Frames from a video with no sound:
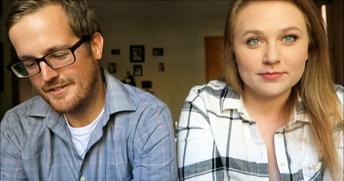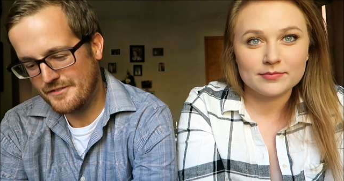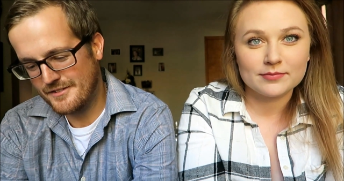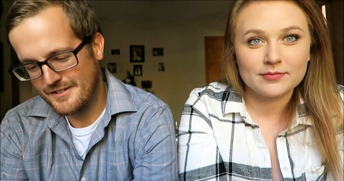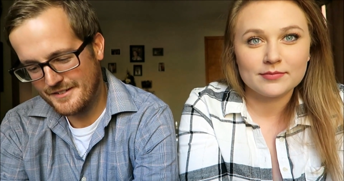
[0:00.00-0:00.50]

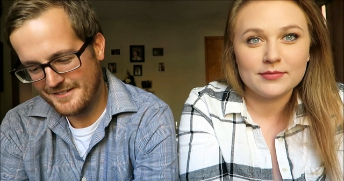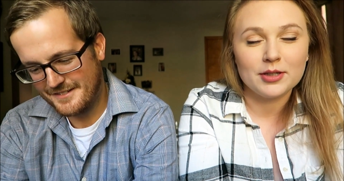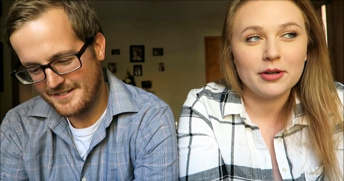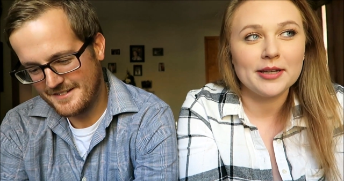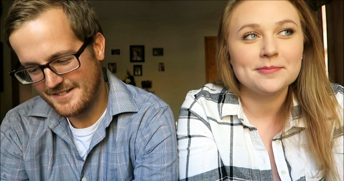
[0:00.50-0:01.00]
Speaker 1: forever.
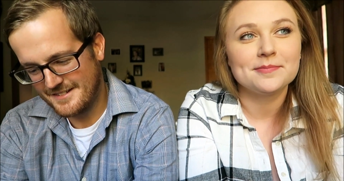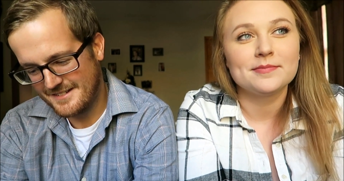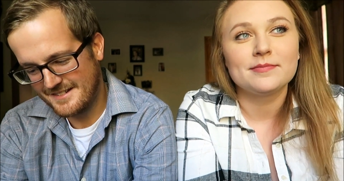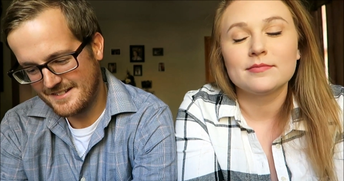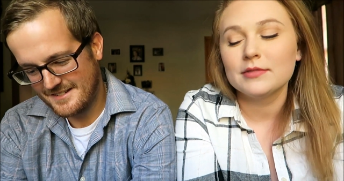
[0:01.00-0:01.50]
Okay.
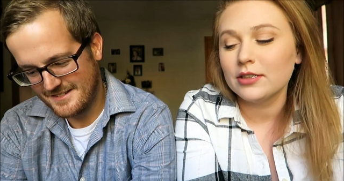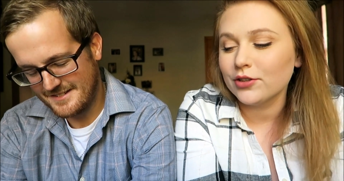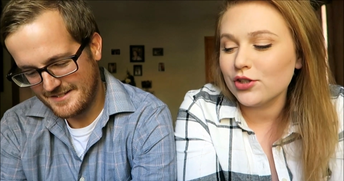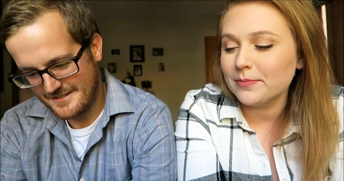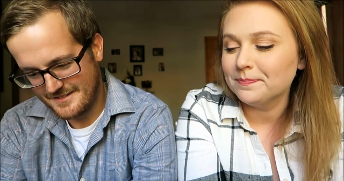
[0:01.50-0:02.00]

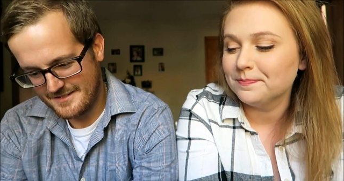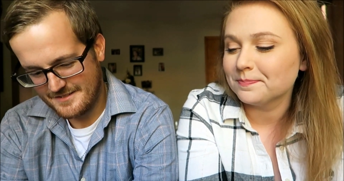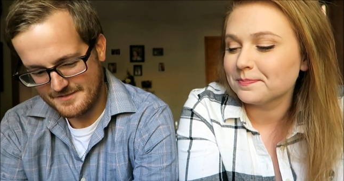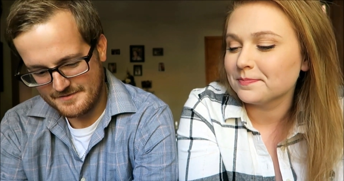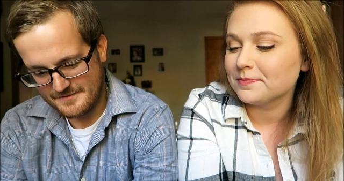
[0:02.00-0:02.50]
Good job.
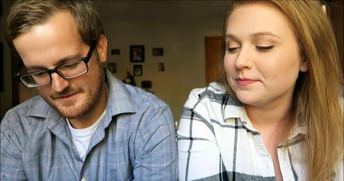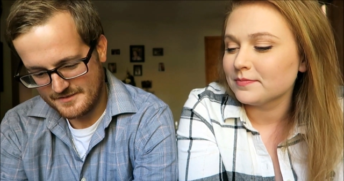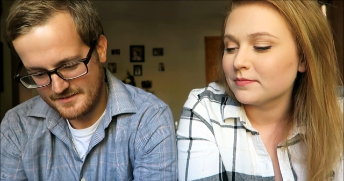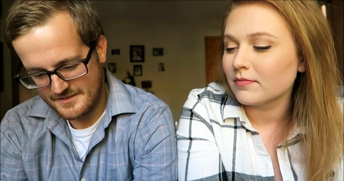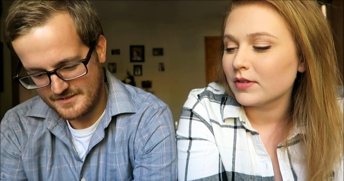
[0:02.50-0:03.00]

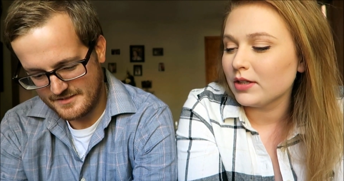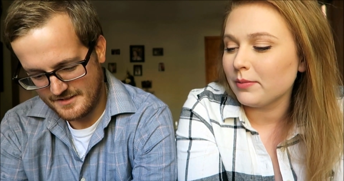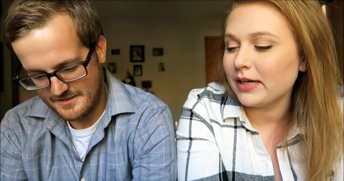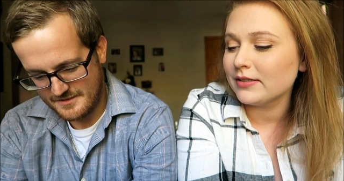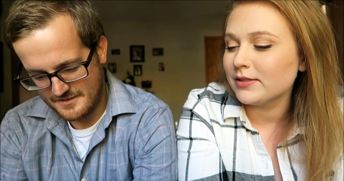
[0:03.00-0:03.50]
You
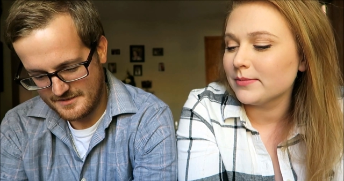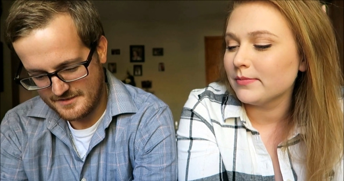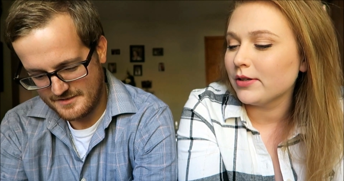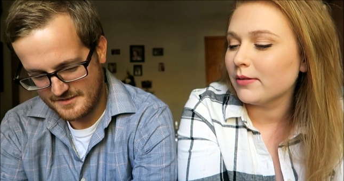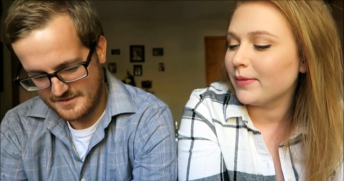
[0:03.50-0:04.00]
passed.
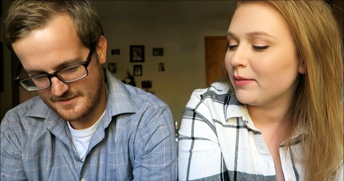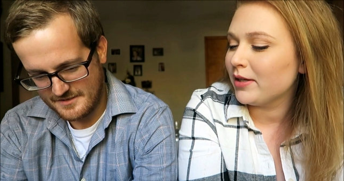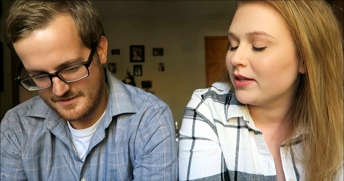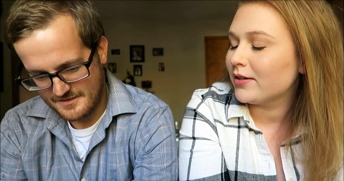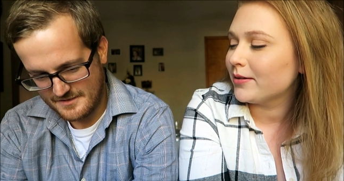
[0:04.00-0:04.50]
You can buy
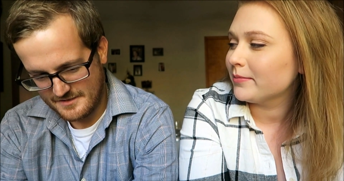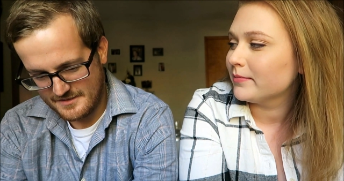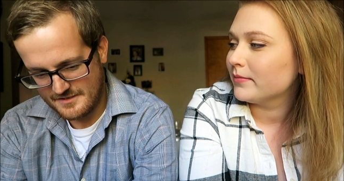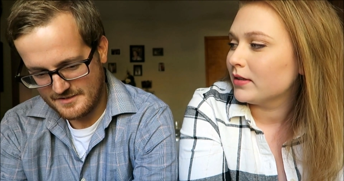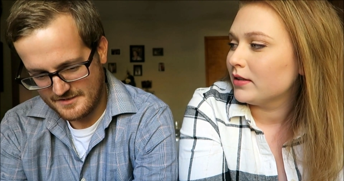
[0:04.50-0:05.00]
me dinner.
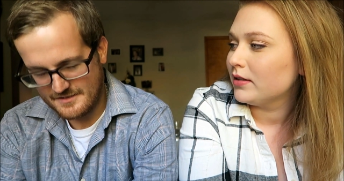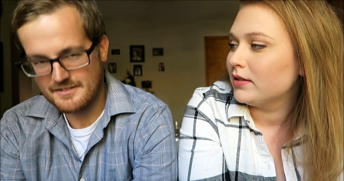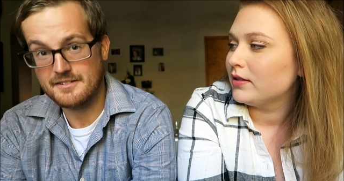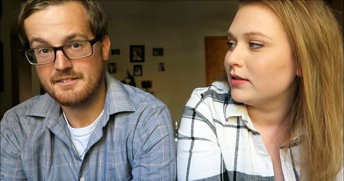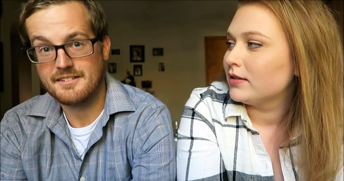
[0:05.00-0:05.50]

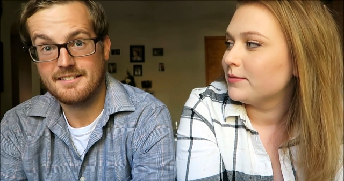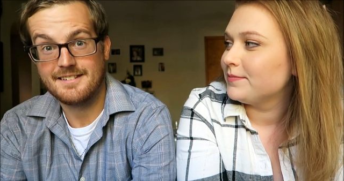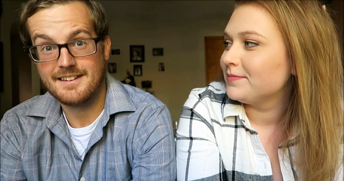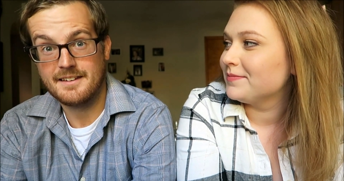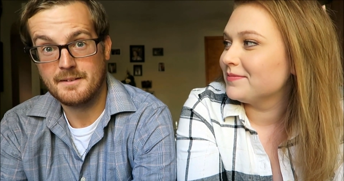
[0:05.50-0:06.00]

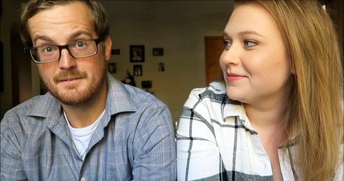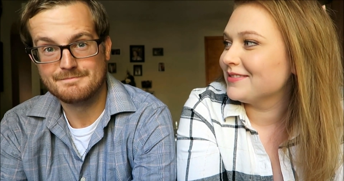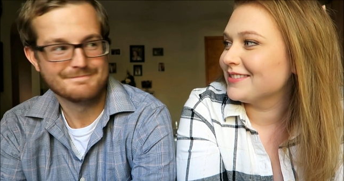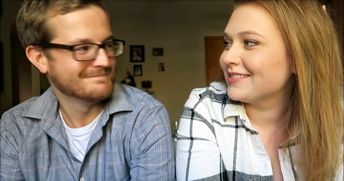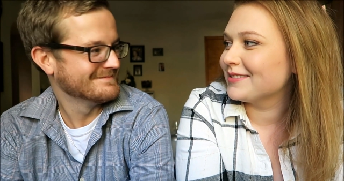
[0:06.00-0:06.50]
Speaker 2: Yay.
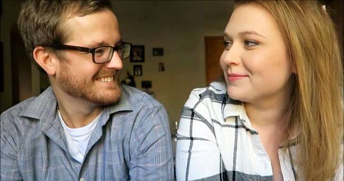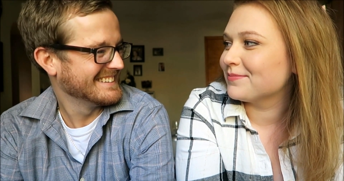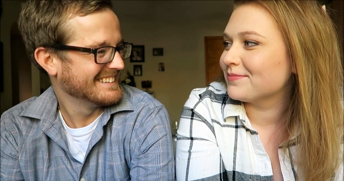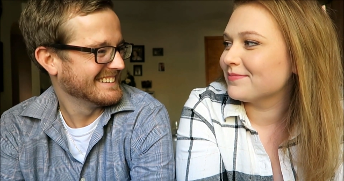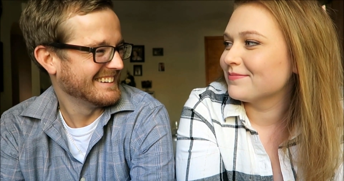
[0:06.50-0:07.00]

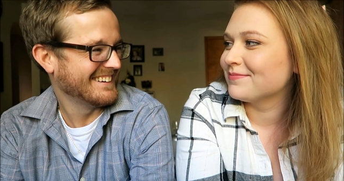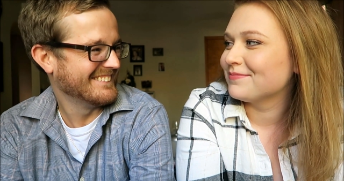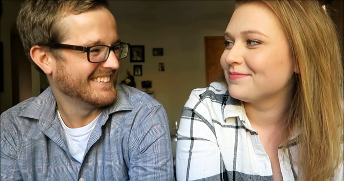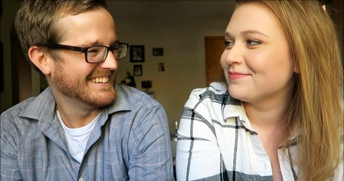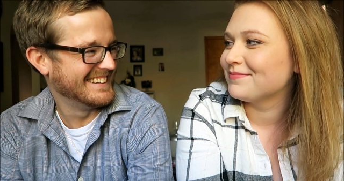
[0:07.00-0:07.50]
I
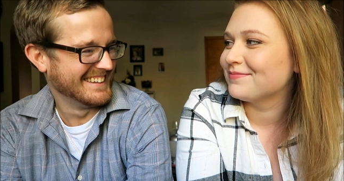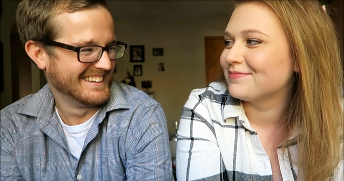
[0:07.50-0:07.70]
win.